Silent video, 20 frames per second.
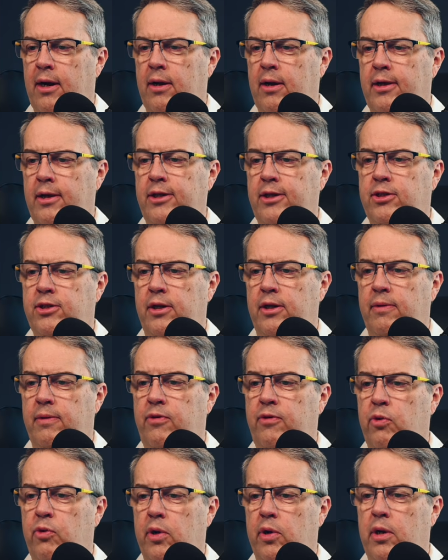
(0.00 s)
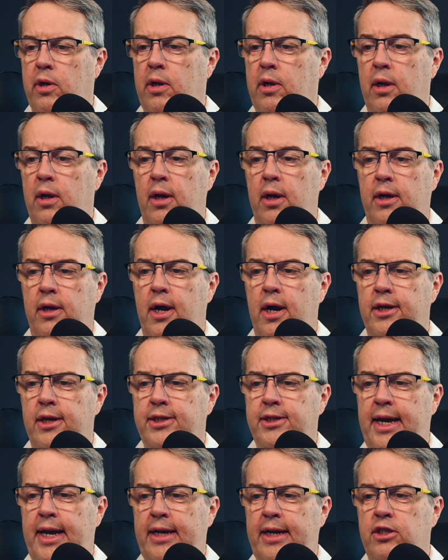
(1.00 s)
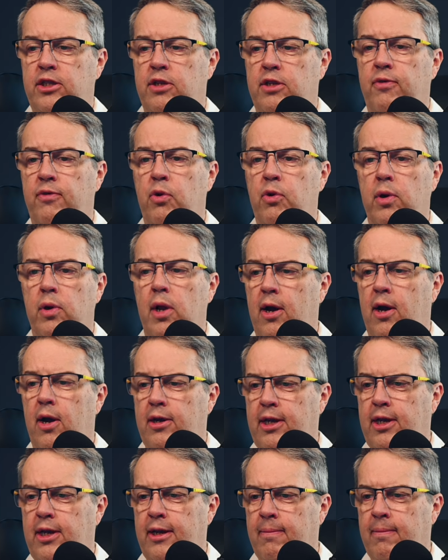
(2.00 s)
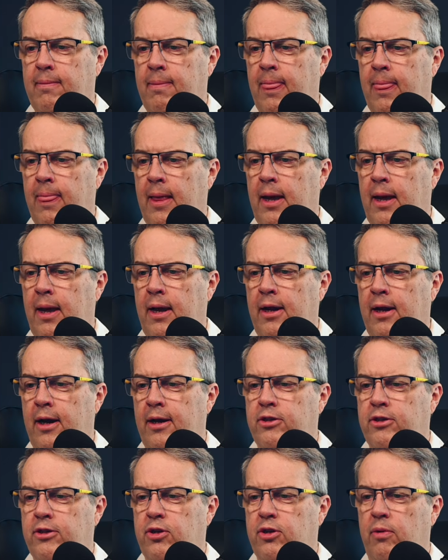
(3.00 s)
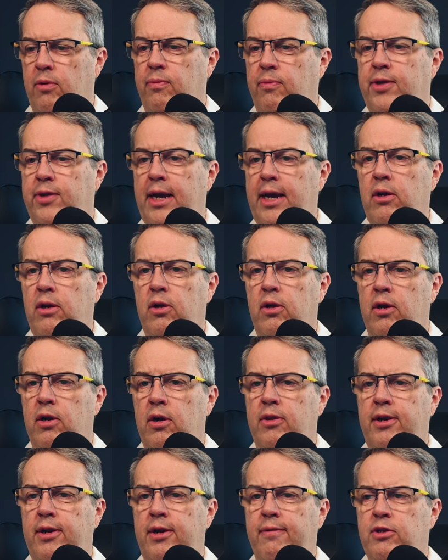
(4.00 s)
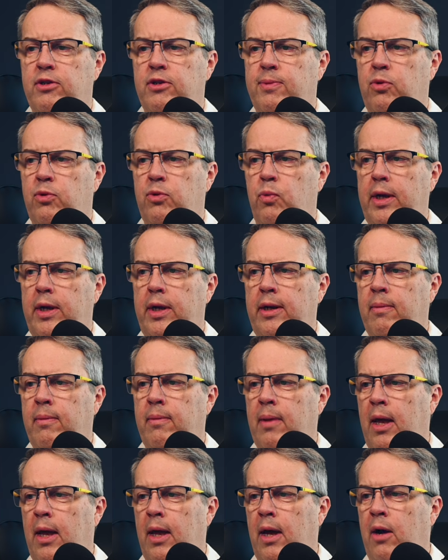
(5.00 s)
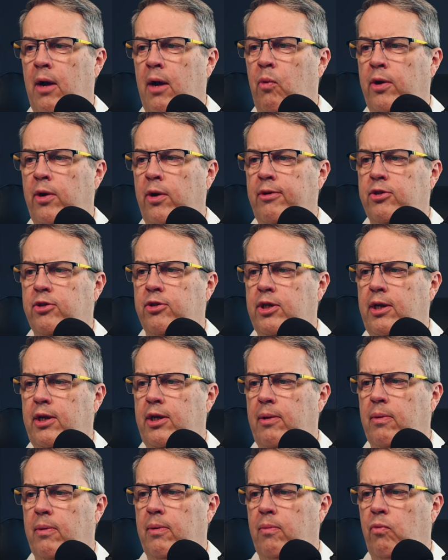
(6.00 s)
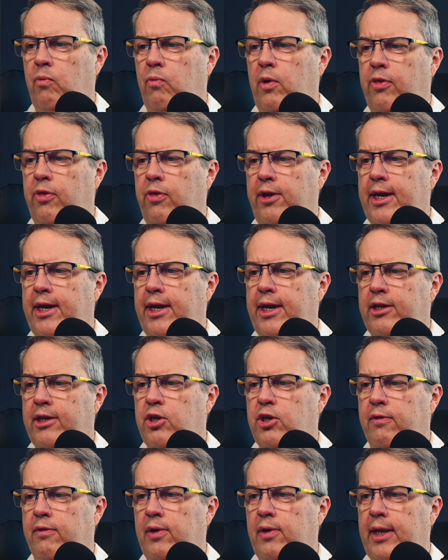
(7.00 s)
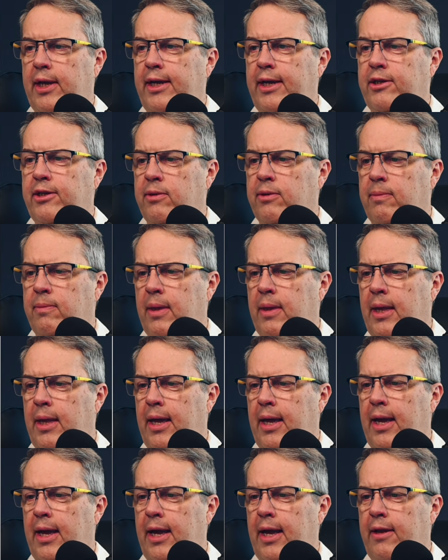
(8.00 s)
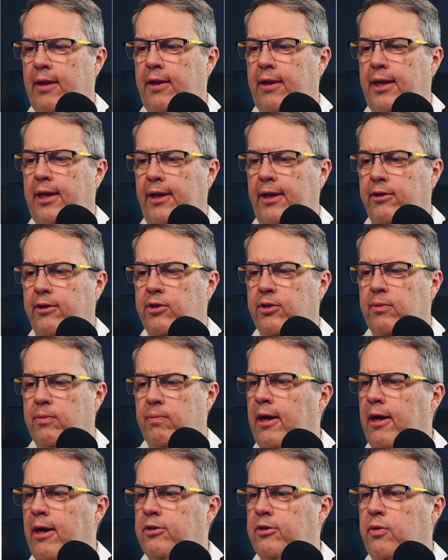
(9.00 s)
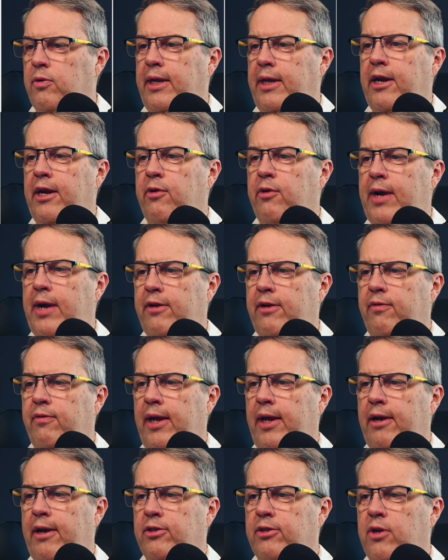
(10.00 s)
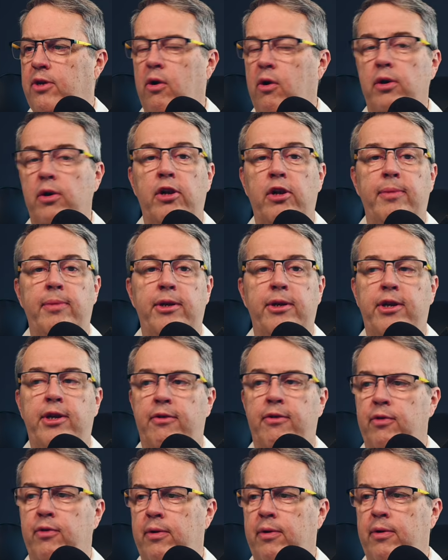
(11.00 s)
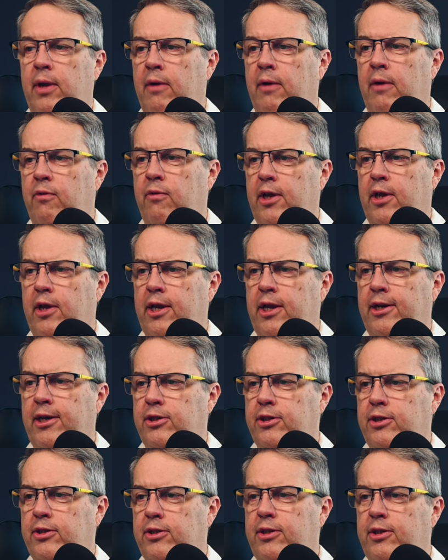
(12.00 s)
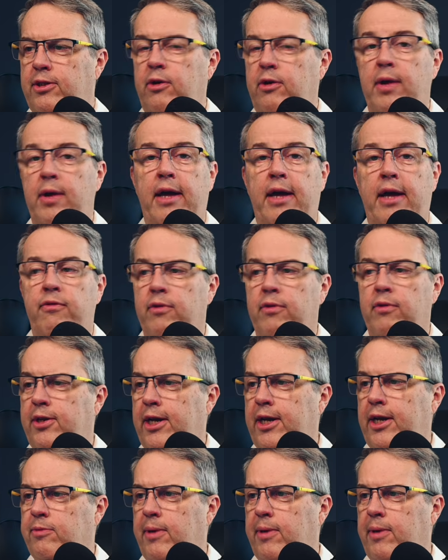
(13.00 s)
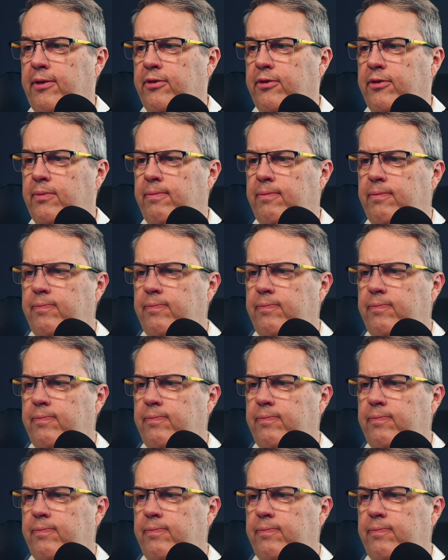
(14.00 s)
Is a viewer a contact? Is the viewer logged in? So take a look at the difference between what you see with the text overlays and these. So the interactive layers are a little bit different for the conditions than you have for the text buttons.